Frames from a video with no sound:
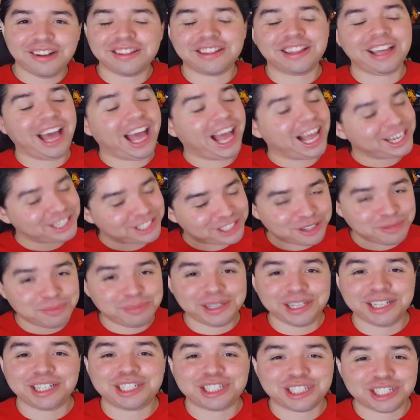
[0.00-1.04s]
that should
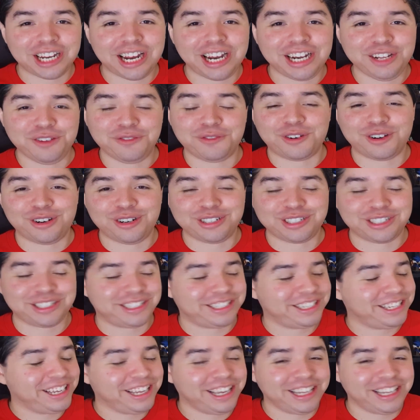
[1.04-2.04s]
be its shiny version.